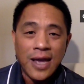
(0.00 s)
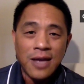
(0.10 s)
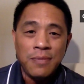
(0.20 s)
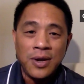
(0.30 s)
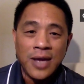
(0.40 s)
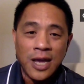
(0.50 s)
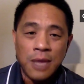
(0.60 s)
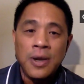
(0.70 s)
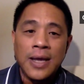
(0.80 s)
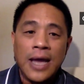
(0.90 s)
communicate,
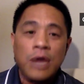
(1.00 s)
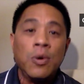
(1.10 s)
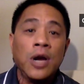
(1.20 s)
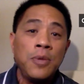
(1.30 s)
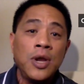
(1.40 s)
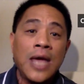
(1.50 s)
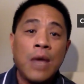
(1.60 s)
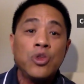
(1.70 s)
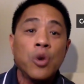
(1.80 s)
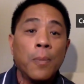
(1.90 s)
communicate. You want to communicate
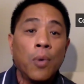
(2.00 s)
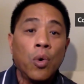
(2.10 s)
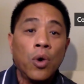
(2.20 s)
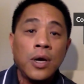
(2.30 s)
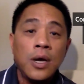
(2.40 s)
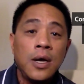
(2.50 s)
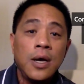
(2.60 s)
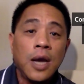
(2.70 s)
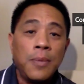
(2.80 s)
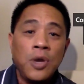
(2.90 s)
with your board,
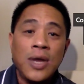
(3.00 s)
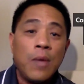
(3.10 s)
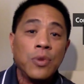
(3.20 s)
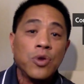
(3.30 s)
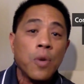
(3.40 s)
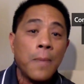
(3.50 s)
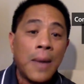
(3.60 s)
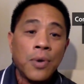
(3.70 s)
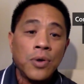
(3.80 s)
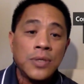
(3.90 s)
communicate with your
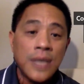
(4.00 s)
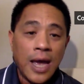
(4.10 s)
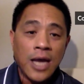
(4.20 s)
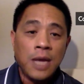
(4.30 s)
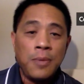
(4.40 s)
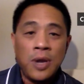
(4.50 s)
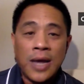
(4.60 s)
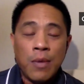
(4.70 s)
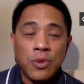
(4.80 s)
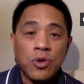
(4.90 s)
members, and
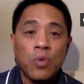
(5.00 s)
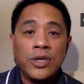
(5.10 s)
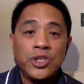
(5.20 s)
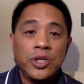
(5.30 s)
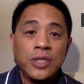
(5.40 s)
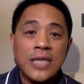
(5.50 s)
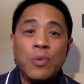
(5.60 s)
communicate with your regional team.